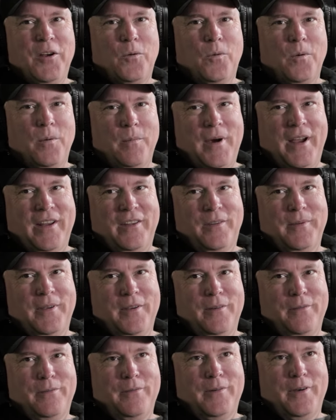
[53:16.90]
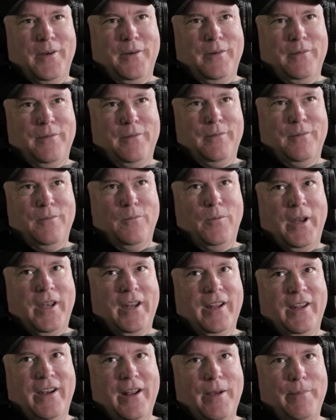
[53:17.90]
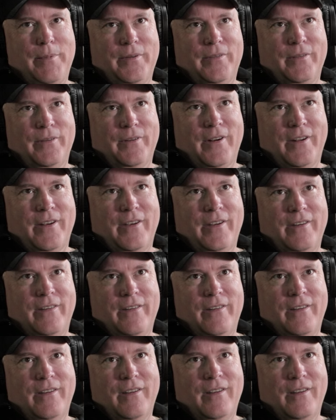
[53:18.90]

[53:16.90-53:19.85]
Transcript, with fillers: reminds me of we did an episode on,